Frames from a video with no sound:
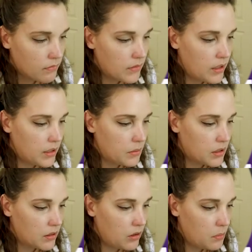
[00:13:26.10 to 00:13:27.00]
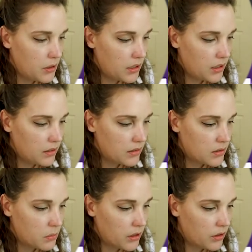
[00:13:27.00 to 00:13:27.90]
And then we can all put it
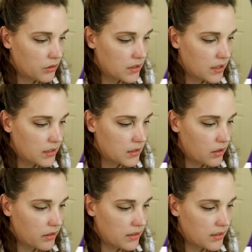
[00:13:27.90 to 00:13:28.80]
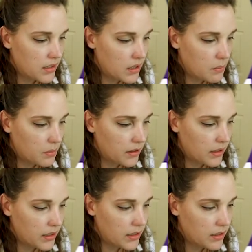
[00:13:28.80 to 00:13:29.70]
to where it looks like it's on the same
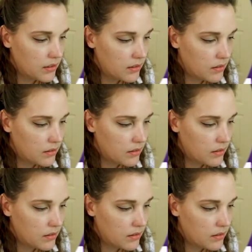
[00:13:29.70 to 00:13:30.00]
plane.